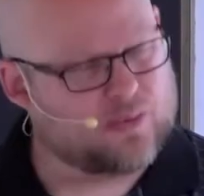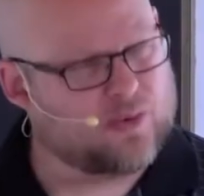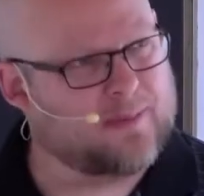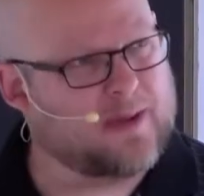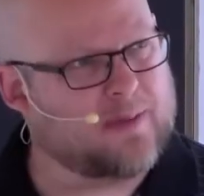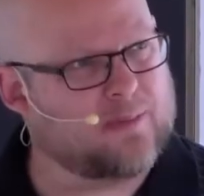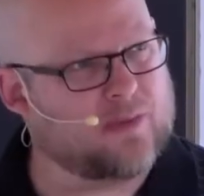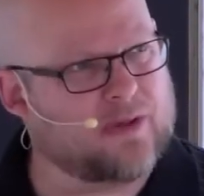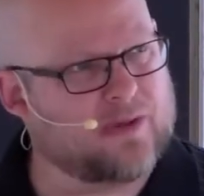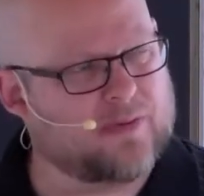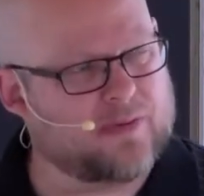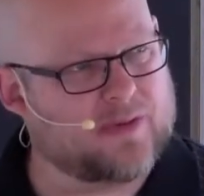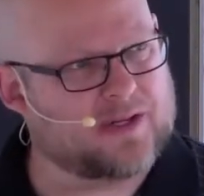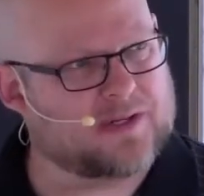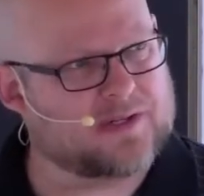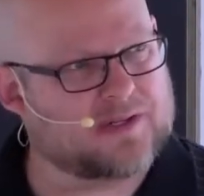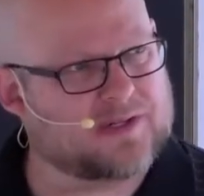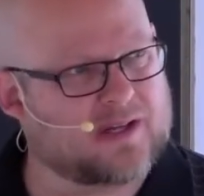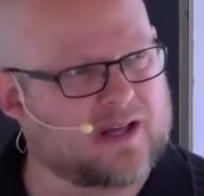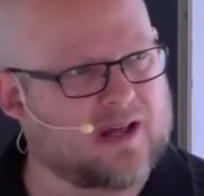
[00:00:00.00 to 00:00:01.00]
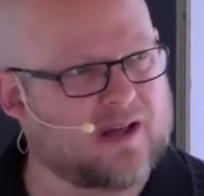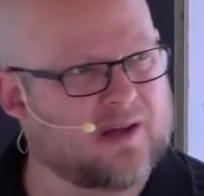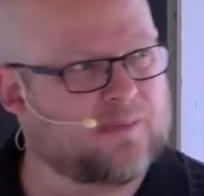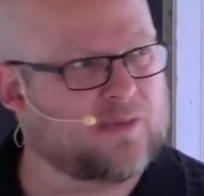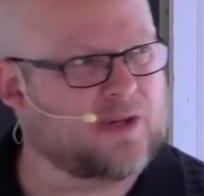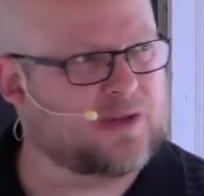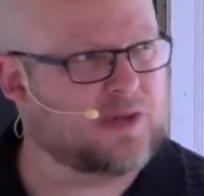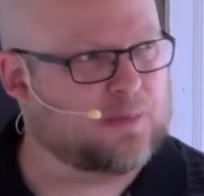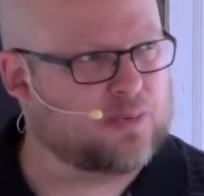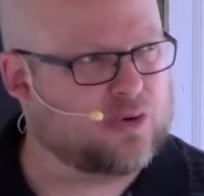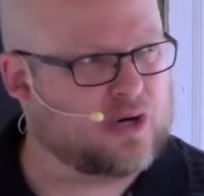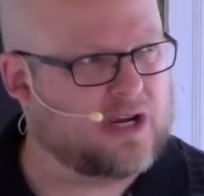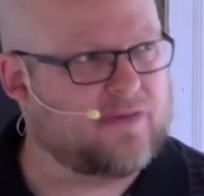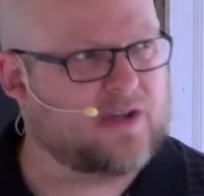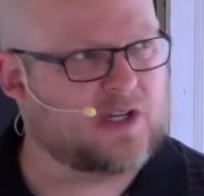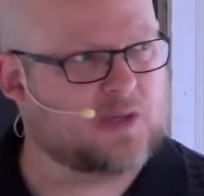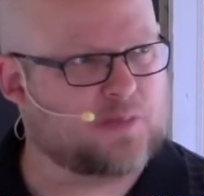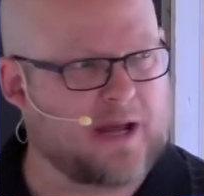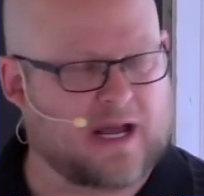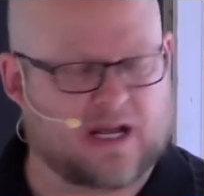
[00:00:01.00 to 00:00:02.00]
Remember that this um, that the
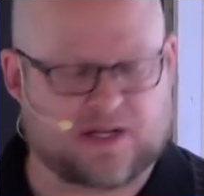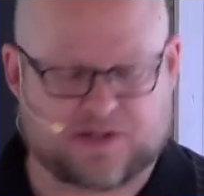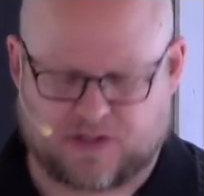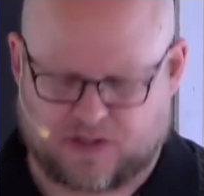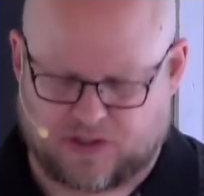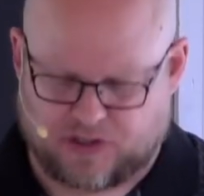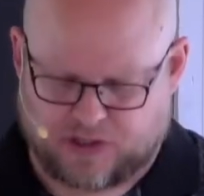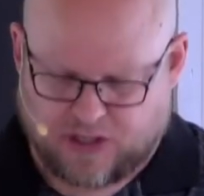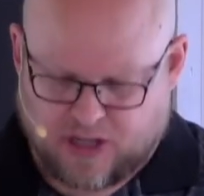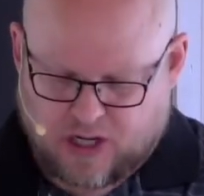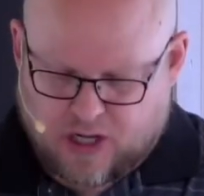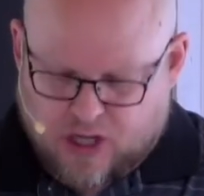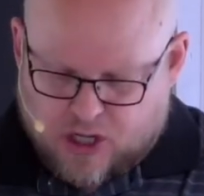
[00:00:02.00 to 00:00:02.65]
previous passage